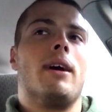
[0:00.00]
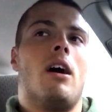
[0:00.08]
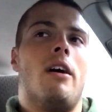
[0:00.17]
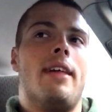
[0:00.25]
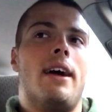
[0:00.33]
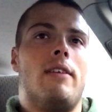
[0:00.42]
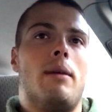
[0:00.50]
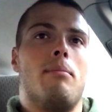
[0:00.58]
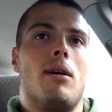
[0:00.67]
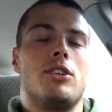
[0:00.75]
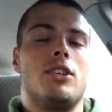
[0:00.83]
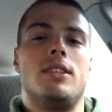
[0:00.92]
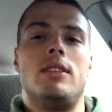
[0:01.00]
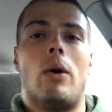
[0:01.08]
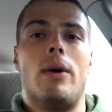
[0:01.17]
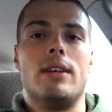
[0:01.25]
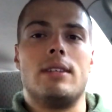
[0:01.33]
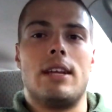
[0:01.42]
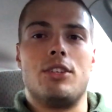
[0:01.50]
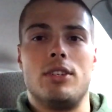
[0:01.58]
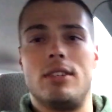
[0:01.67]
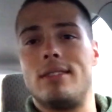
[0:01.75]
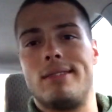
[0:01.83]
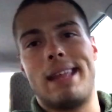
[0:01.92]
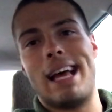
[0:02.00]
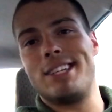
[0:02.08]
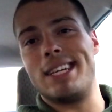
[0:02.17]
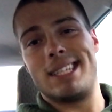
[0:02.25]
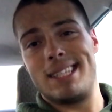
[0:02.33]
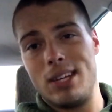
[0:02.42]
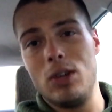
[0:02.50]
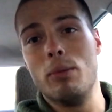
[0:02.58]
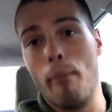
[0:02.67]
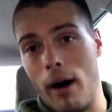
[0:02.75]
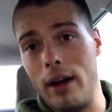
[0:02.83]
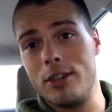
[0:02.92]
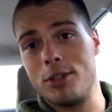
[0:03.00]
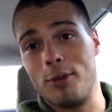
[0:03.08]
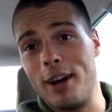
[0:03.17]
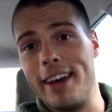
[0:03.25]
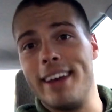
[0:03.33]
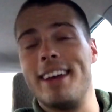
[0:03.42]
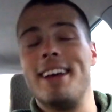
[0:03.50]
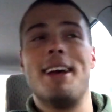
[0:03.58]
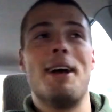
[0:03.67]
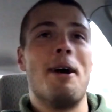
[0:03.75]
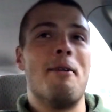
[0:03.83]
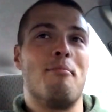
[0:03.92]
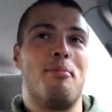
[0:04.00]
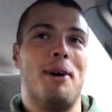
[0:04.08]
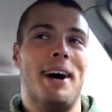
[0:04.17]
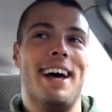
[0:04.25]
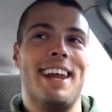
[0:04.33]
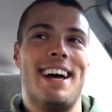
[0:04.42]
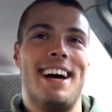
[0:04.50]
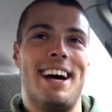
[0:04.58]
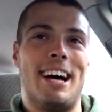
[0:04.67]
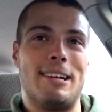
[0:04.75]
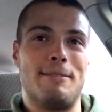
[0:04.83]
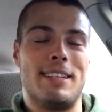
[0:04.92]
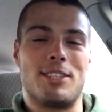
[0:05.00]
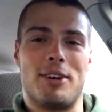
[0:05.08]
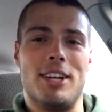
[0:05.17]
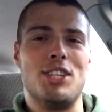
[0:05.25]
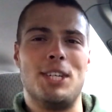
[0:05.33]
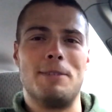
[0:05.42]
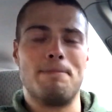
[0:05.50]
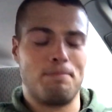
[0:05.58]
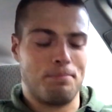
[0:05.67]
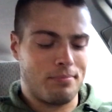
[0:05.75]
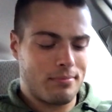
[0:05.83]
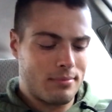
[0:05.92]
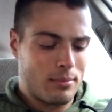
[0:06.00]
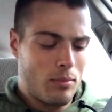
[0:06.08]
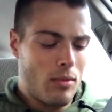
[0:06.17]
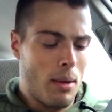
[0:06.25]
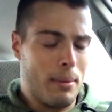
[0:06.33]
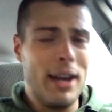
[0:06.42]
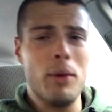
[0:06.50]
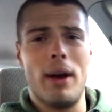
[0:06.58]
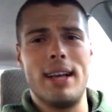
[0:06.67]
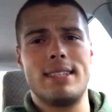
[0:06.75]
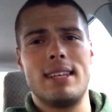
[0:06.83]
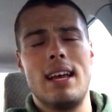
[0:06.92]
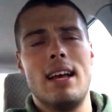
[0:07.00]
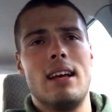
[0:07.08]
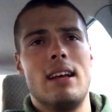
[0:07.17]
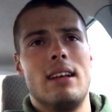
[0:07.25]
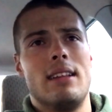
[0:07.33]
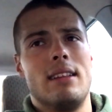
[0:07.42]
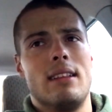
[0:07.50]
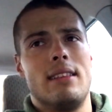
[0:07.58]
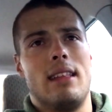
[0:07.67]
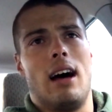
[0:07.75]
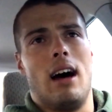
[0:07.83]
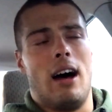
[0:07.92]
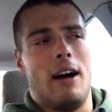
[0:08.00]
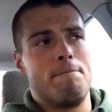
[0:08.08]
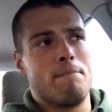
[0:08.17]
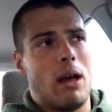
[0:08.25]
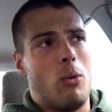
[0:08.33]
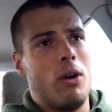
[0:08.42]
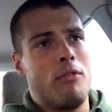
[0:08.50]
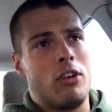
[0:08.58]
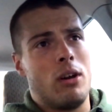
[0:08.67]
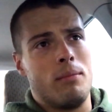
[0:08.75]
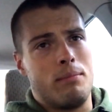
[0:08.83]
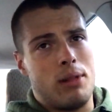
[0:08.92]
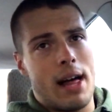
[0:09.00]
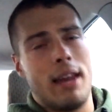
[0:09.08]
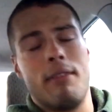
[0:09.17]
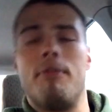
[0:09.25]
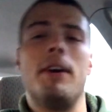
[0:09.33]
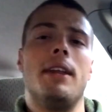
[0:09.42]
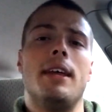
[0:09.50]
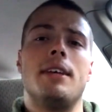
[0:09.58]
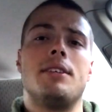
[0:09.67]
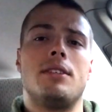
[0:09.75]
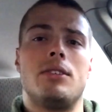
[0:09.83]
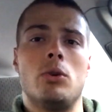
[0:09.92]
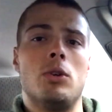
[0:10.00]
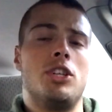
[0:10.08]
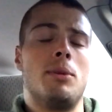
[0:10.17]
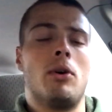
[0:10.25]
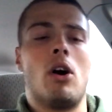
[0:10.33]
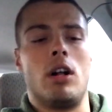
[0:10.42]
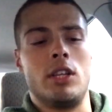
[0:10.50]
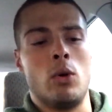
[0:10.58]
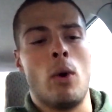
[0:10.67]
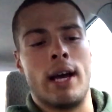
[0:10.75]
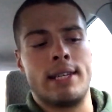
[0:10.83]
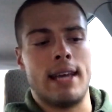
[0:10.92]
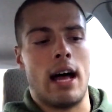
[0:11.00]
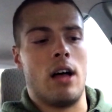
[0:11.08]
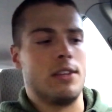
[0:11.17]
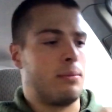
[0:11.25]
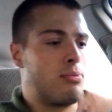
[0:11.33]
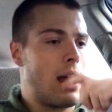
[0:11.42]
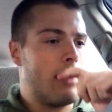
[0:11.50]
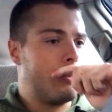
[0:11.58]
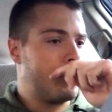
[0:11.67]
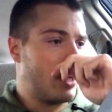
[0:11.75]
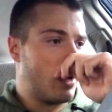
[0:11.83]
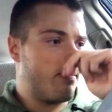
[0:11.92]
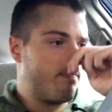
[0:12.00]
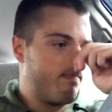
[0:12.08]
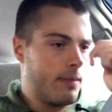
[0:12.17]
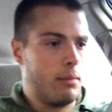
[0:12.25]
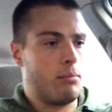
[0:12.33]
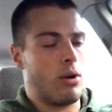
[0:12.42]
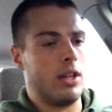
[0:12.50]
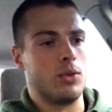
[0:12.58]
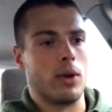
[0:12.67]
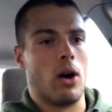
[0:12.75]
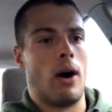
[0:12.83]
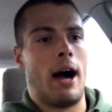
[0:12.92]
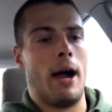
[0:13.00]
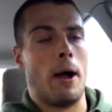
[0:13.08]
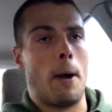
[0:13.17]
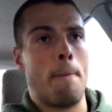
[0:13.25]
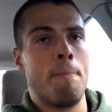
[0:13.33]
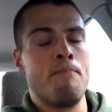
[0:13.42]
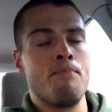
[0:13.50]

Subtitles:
all that rambunctious noise. That's just too much, right? But it's cringy. But anyways, I went from Planet Fitness to a gym called UXL. It's a private gym in Brunswick, Ohio.